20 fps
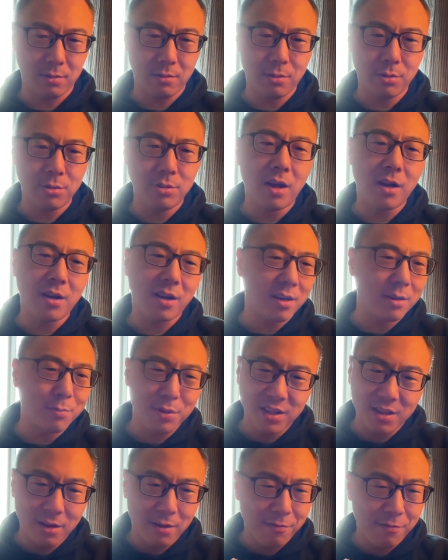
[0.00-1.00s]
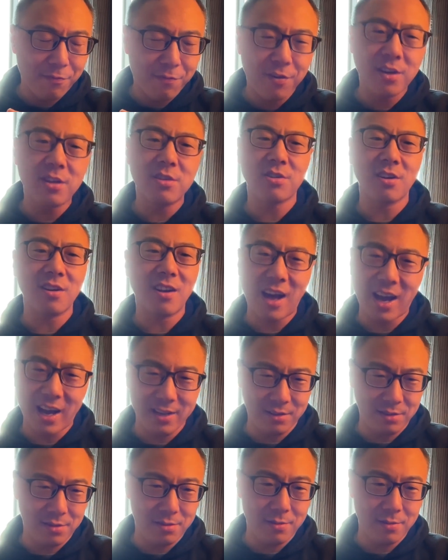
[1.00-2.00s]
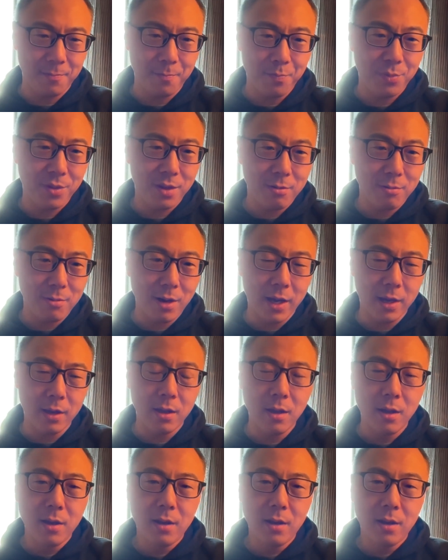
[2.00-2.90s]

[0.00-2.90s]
or not going to be the finishing lines, right?